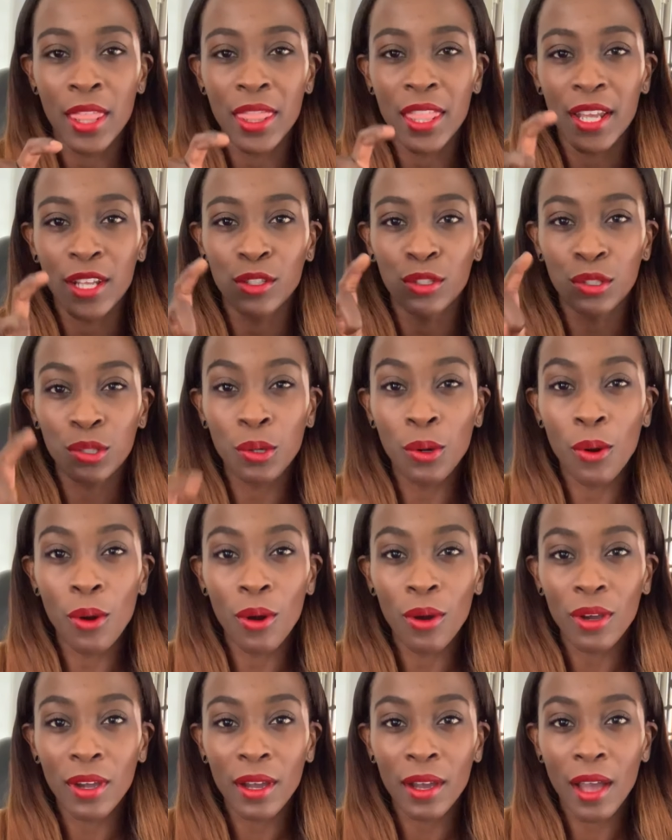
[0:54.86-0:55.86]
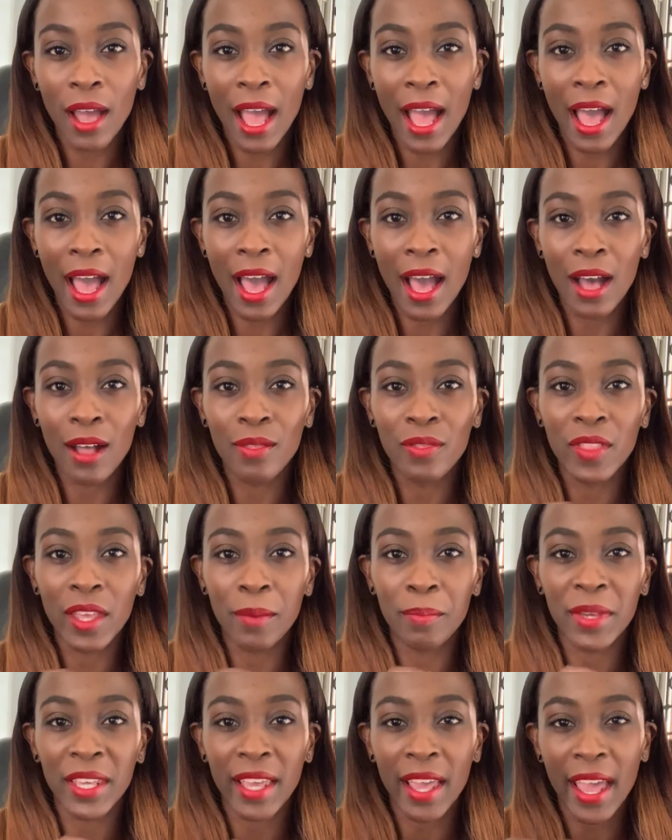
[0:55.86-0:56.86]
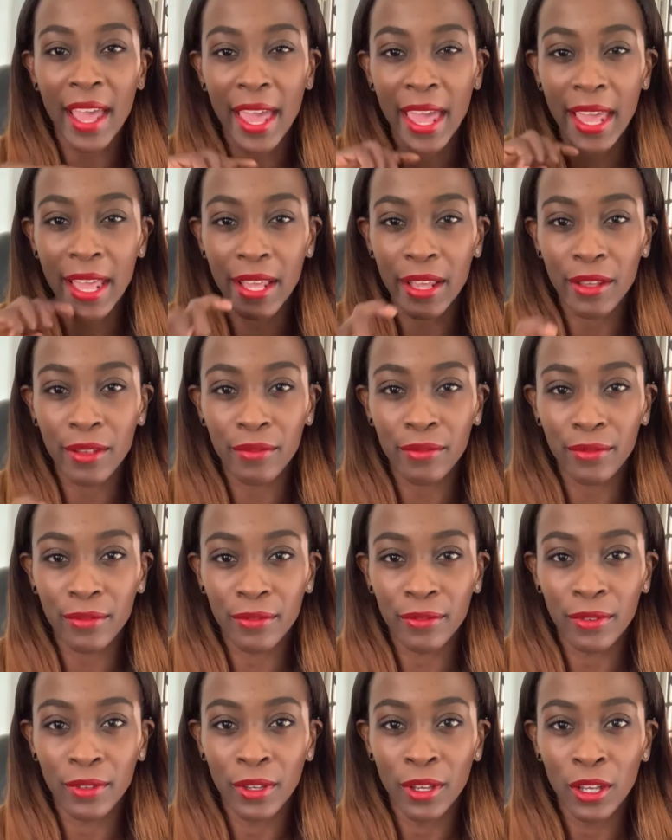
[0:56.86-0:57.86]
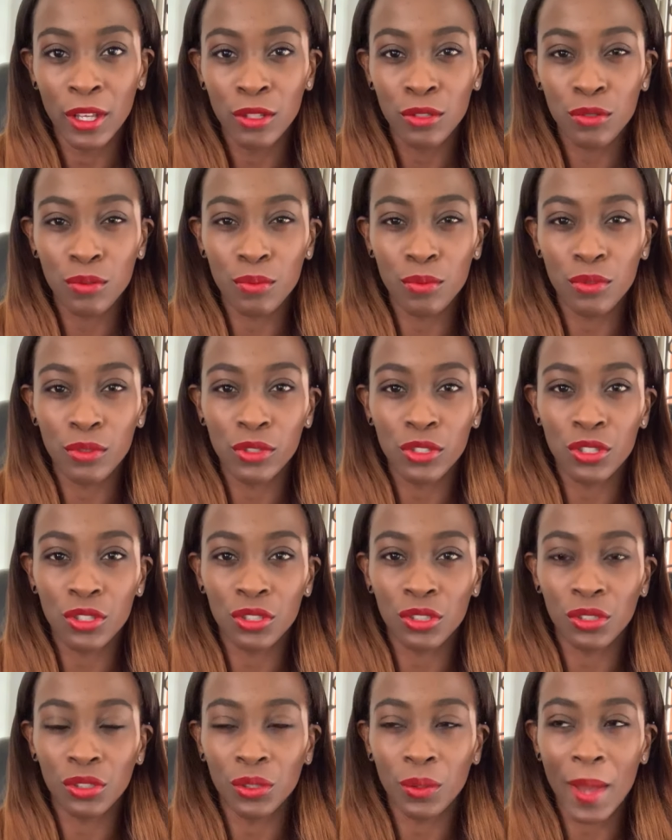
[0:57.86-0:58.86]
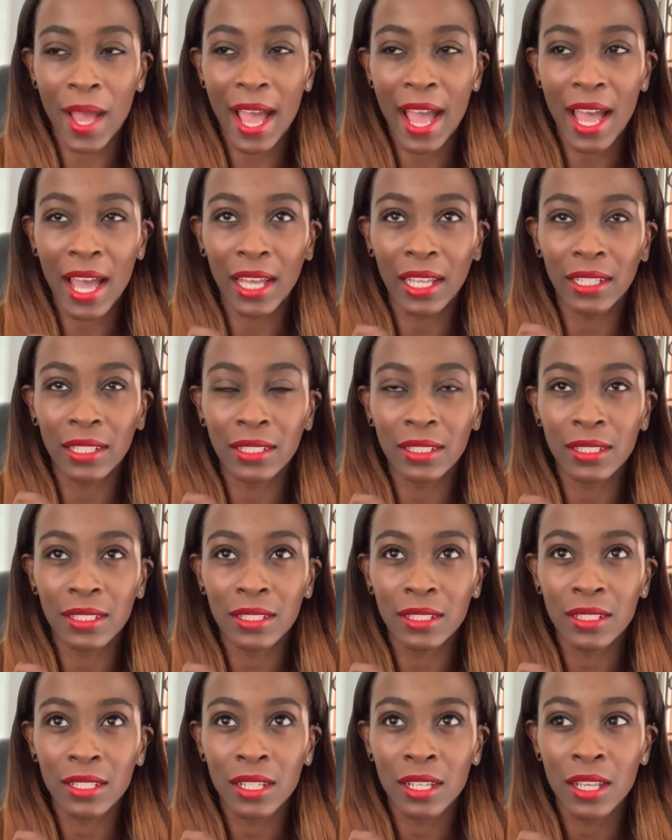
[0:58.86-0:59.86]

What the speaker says: they talk, how they behave towards you. And